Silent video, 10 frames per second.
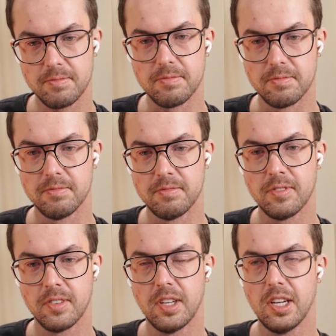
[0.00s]
Hmm.
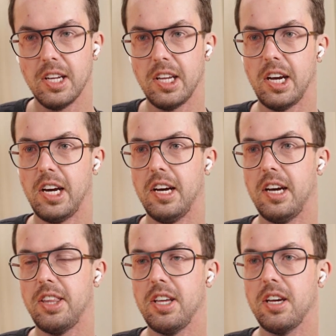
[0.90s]
Yeah,
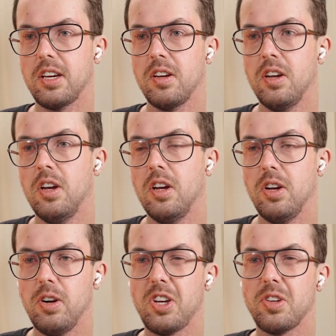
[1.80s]
I think
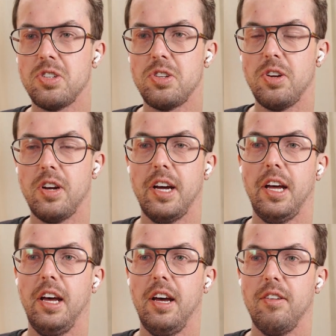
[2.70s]
the only concern
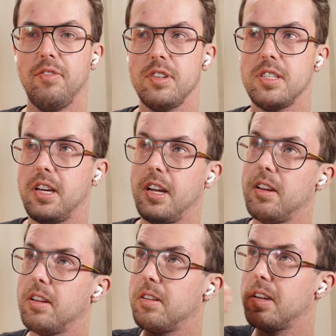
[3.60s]
I have is
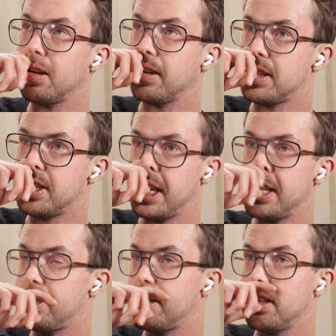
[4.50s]
that
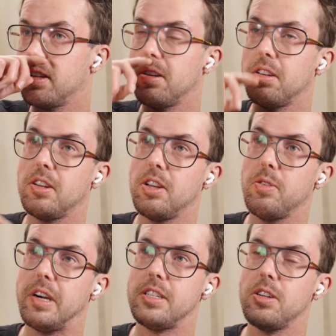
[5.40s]
since the
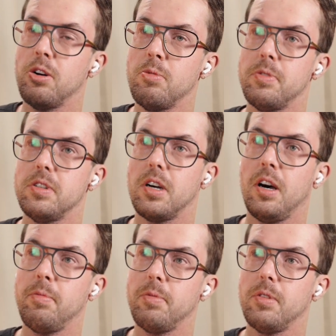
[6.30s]
US opened
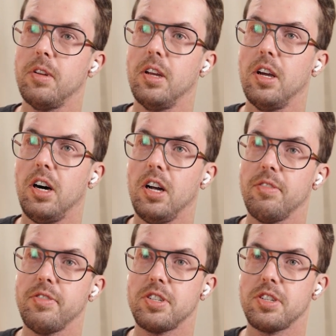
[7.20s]
up, all of a